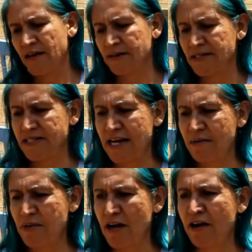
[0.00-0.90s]

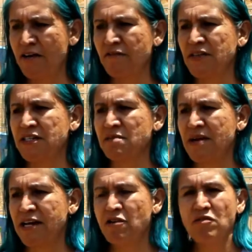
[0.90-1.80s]
stem of the
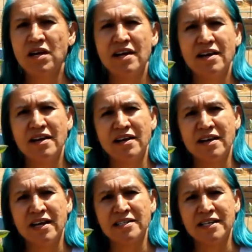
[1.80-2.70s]
tomato,
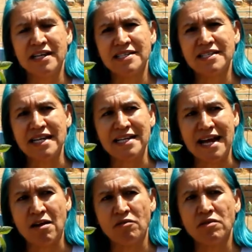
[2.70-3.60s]
it's going to send
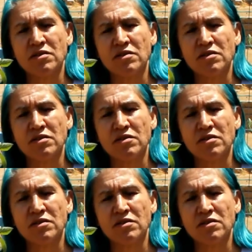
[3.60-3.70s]
out